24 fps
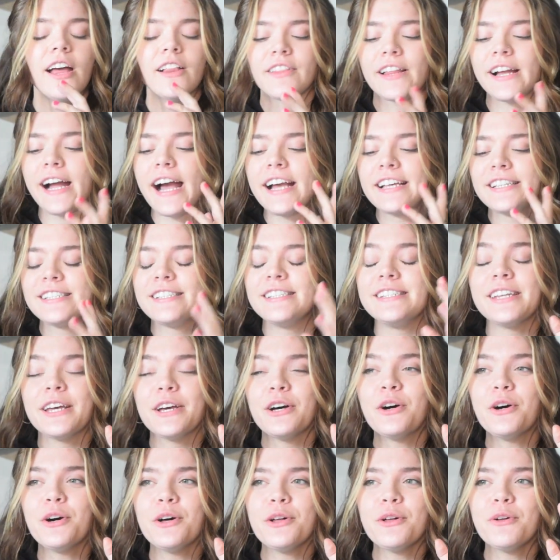like i
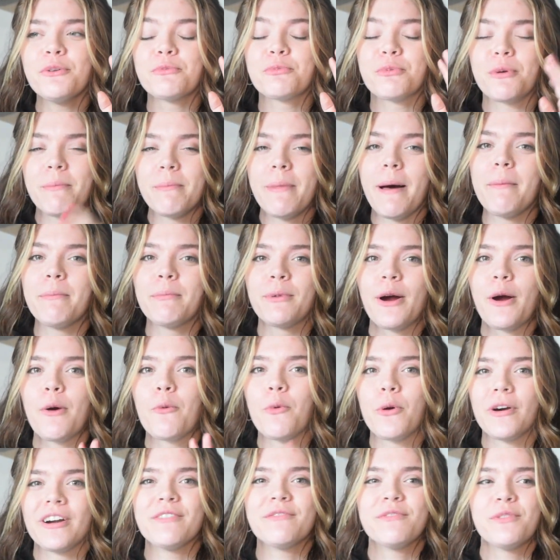still remember
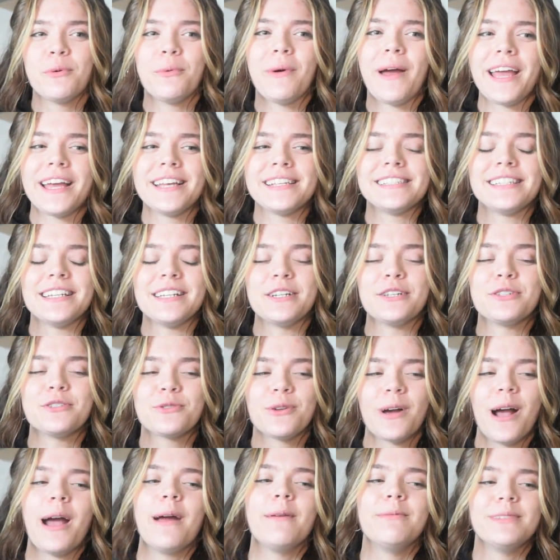one of the ways he
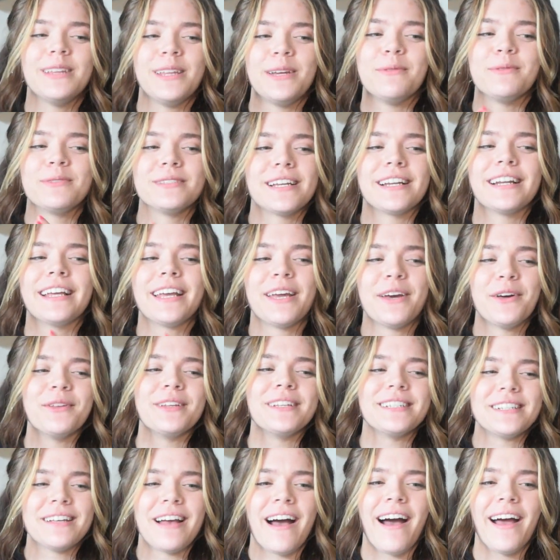described that he was gonna kill
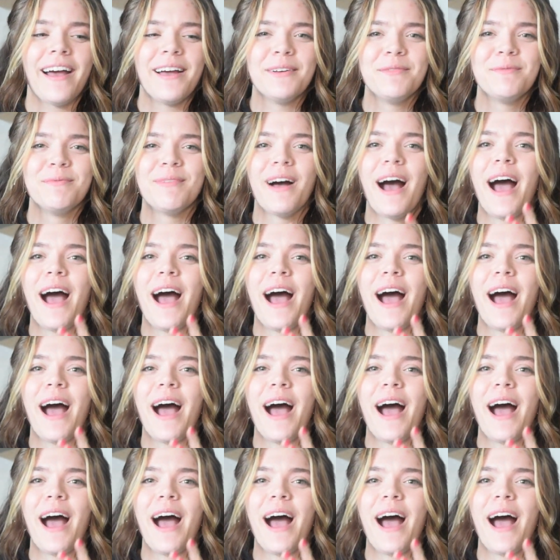this guy